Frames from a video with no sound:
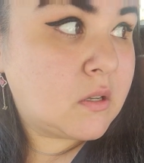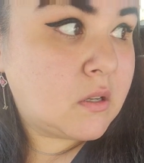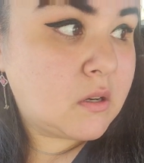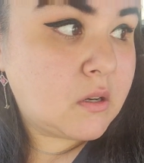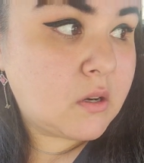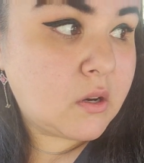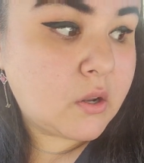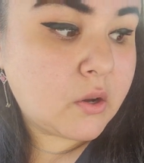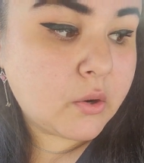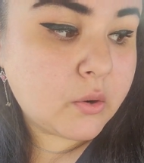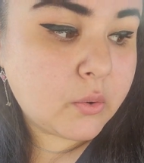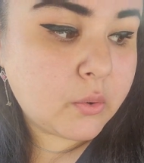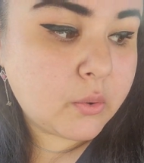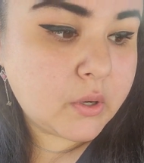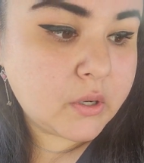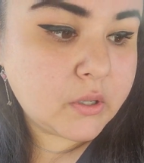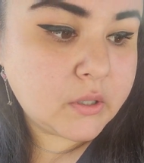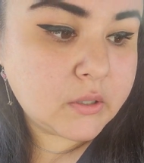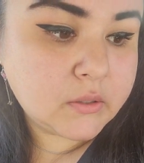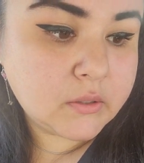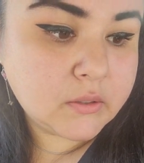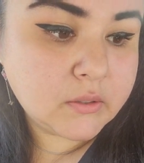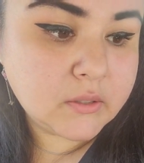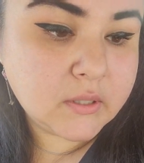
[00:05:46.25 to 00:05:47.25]
No,
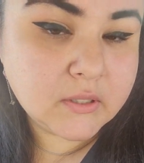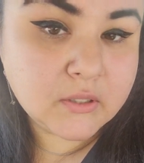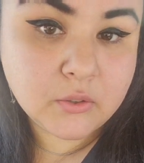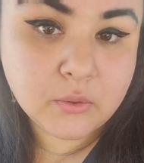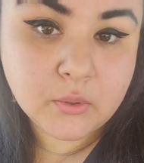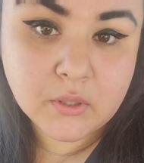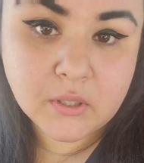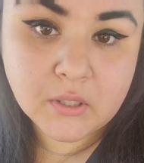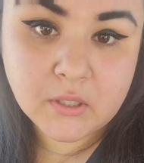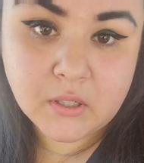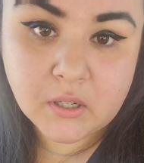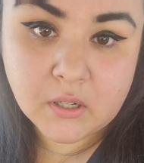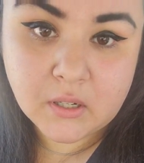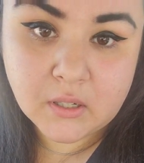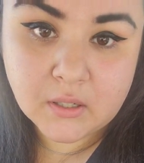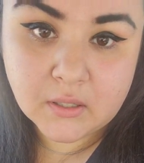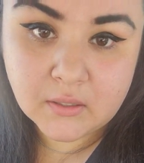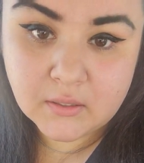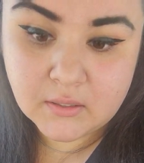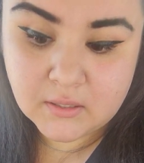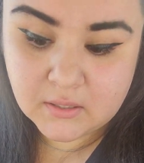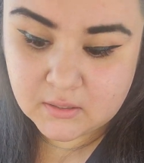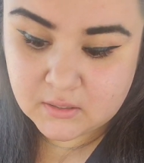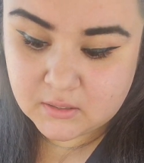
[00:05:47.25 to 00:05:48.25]
it's really not.
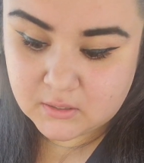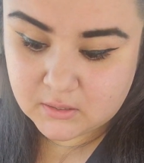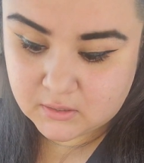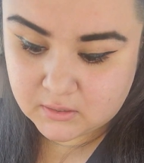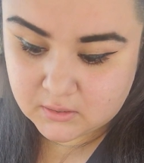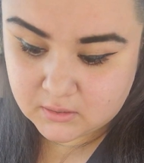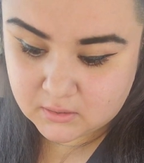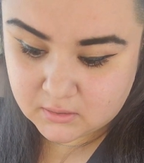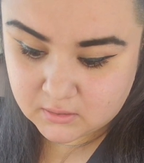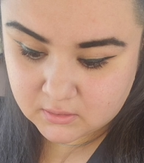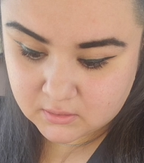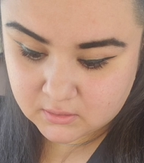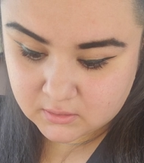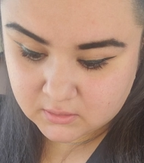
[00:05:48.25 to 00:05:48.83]
It's...